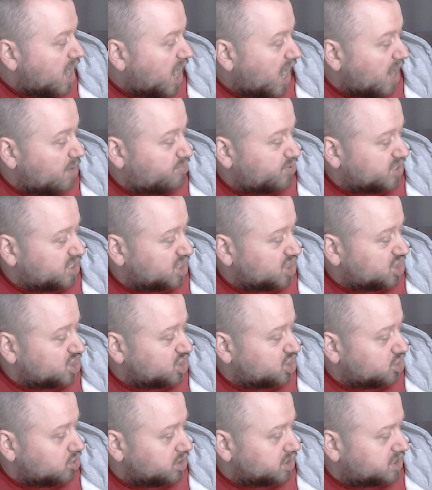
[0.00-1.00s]
High
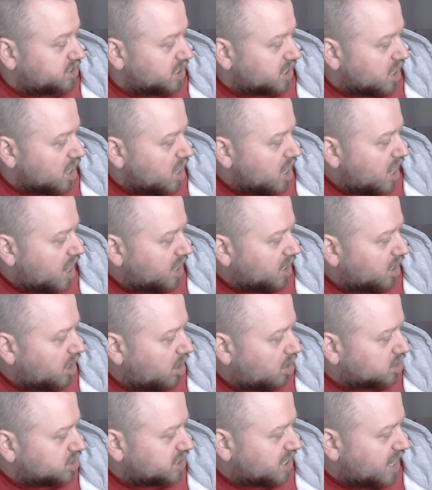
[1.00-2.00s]
precision joystick and
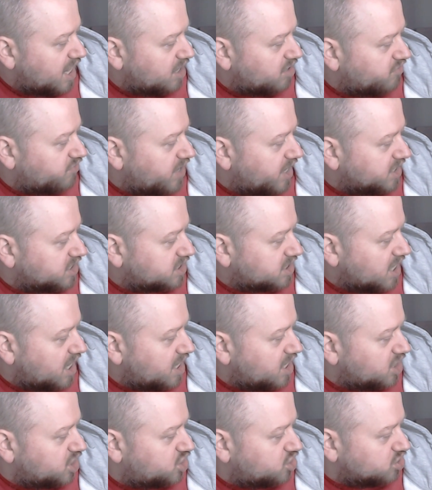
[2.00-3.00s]
large hand rest
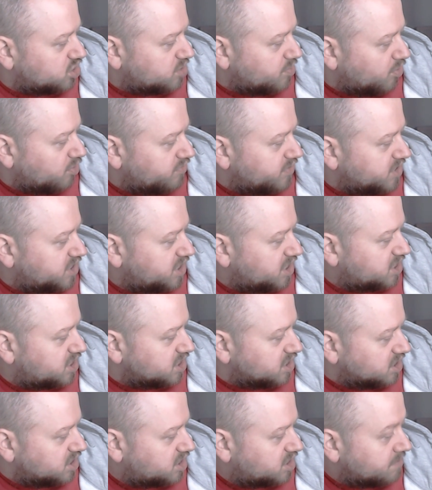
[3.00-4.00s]
and adjustable
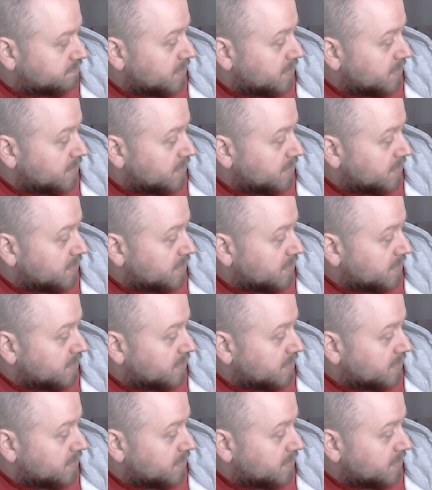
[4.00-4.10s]
resistance.